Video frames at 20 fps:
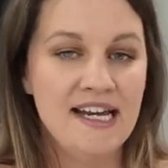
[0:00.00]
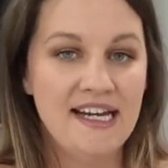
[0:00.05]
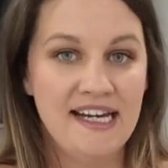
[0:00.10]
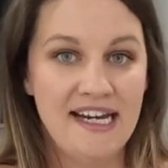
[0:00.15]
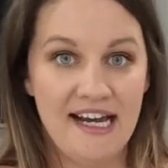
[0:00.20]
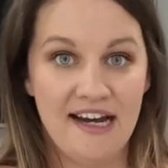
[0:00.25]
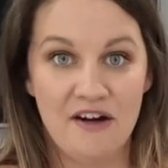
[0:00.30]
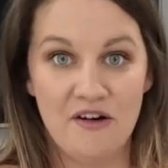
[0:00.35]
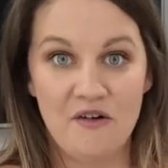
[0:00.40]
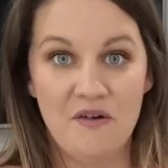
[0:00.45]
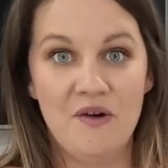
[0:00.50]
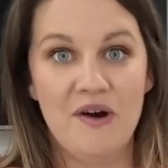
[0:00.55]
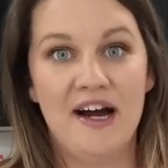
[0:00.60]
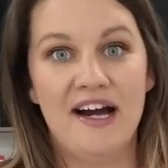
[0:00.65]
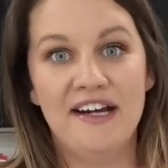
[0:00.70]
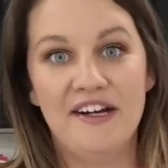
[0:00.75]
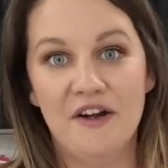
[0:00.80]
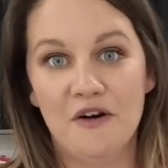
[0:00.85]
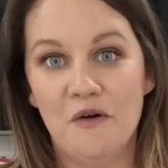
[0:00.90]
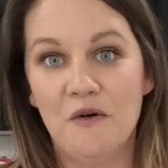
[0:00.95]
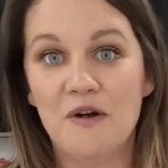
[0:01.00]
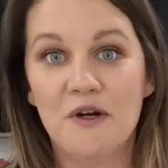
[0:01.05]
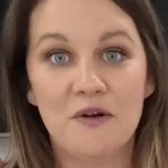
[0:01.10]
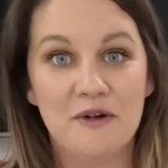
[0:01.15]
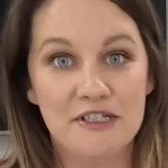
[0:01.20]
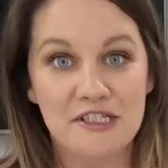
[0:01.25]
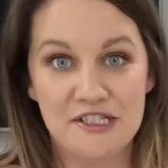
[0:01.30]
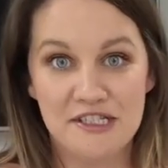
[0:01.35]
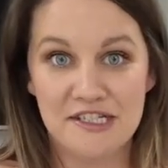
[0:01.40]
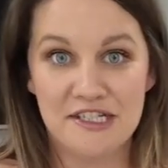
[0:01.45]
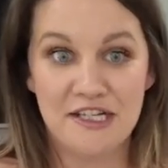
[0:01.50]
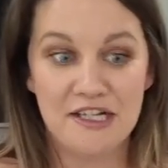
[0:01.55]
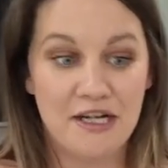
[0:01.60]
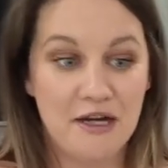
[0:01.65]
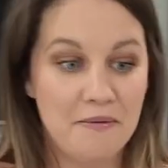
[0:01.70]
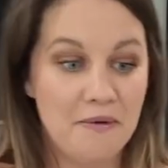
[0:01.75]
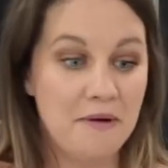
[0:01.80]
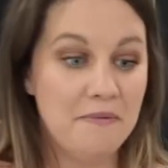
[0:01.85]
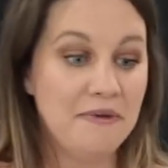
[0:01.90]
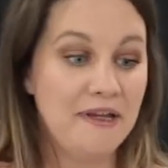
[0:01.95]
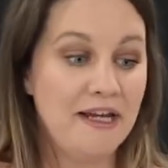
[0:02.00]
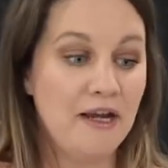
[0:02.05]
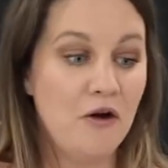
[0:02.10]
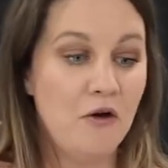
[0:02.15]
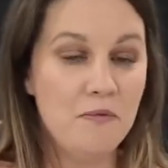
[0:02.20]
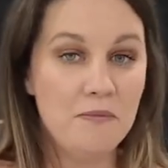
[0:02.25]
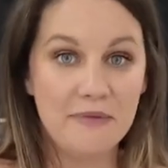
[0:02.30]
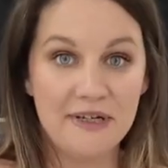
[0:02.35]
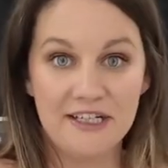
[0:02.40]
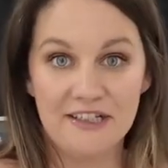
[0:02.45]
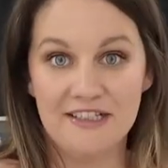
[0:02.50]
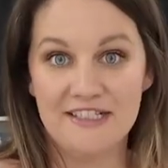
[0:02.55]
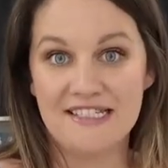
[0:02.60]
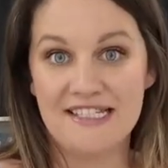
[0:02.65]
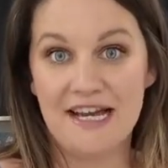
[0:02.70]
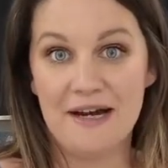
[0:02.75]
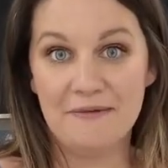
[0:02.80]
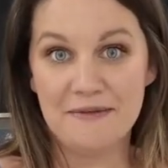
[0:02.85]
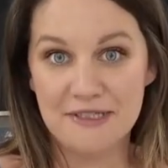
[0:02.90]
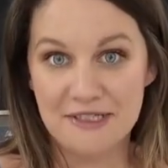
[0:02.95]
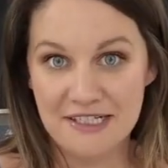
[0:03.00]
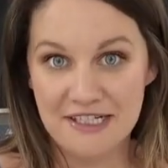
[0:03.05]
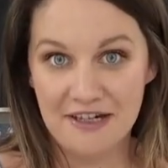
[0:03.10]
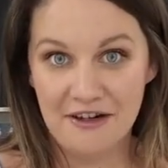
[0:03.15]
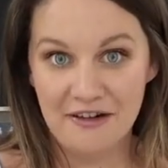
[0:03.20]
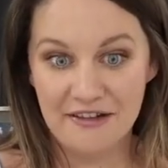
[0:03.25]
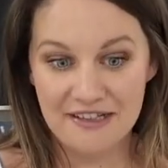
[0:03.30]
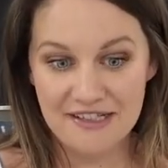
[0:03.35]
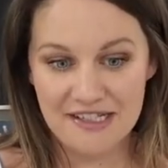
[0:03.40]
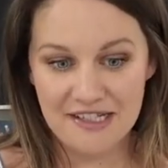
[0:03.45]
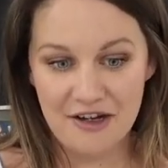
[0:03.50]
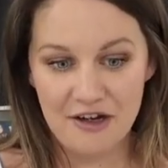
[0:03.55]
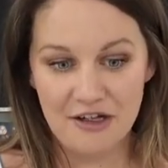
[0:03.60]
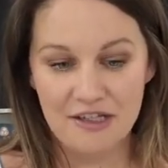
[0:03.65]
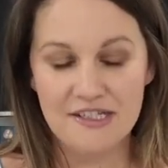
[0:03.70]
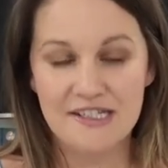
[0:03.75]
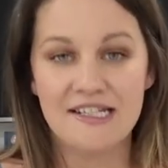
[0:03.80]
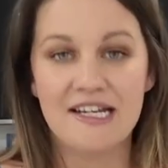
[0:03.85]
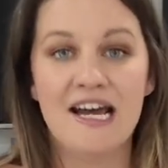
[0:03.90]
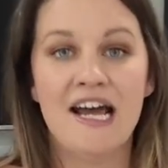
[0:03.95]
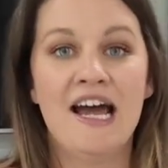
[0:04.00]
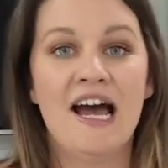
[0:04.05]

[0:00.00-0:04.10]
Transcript: Now, I know a question's gonna come up like, oh my goodness, how much did all this cost?